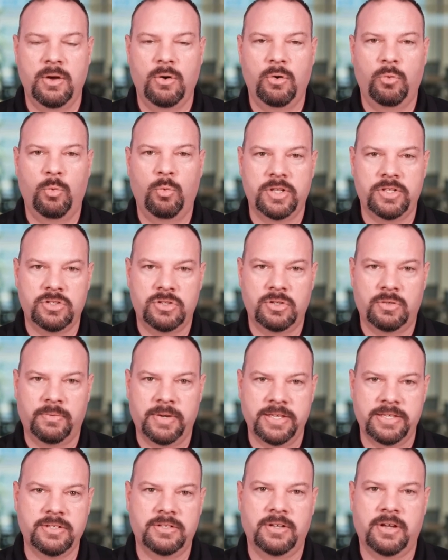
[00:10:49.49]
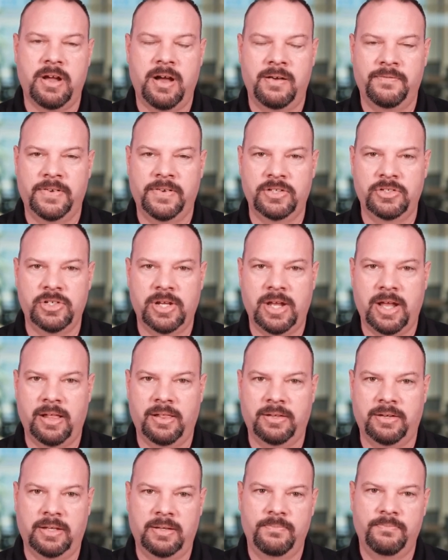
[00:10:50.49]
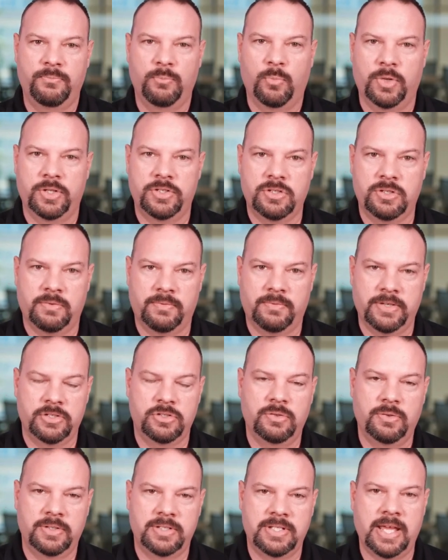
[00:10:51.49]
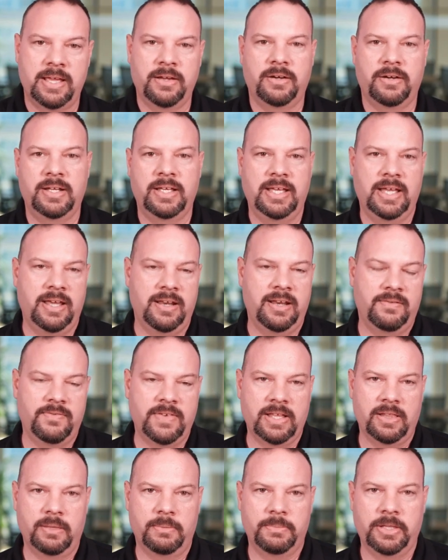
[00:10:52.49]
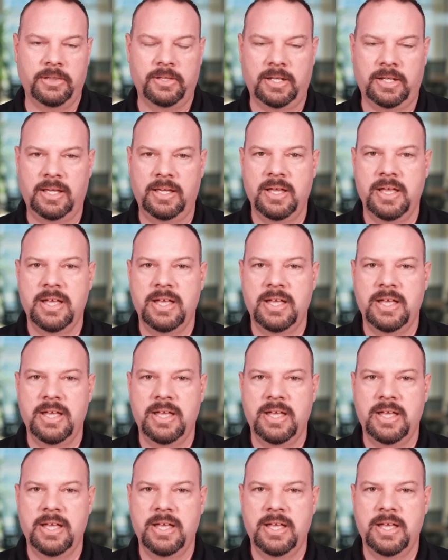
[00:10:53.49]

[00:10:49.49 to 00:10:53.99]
What's the risk to confidentiality? What's the risk to integrity and availability?